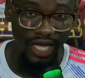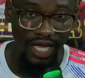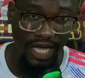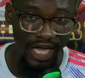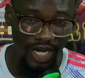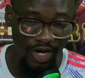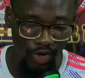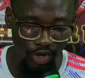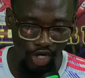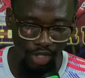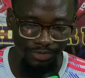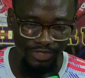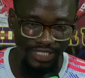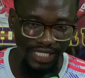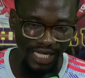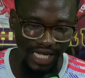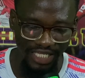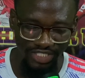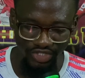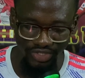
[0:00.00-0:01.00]
Hello, welcome to Die
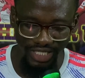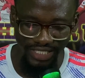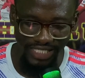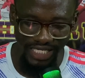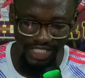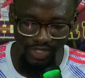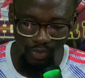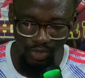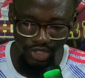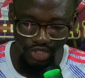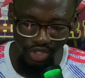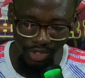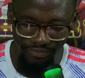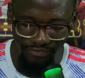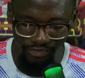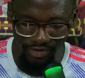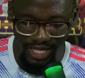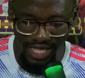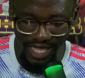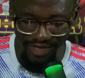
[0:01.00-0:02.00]
Hard United, the one stop
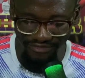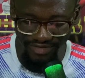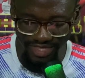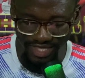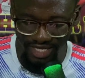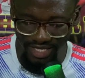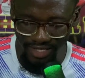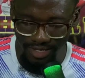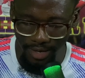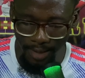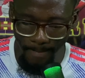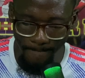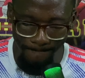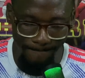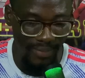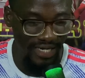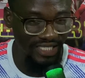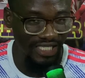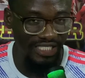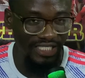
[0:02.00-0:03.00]
for everything
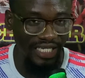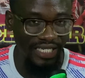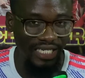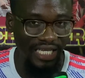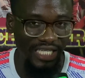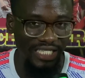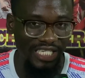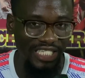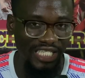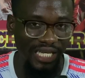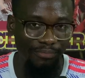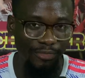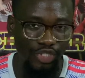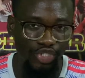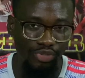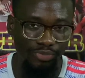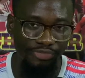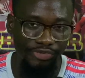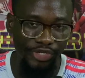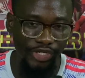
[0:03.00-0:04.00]
Manchester United. I'm going
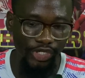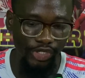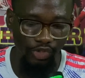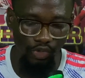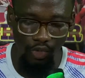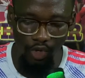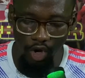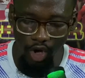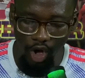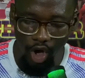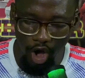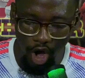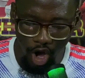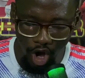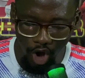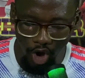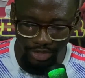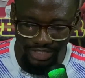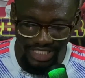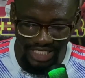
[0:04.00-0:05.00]
to bring you
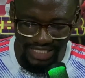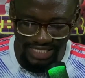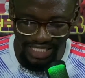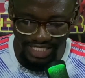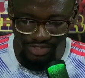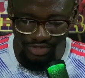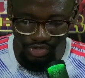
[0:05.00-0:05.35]
all the latest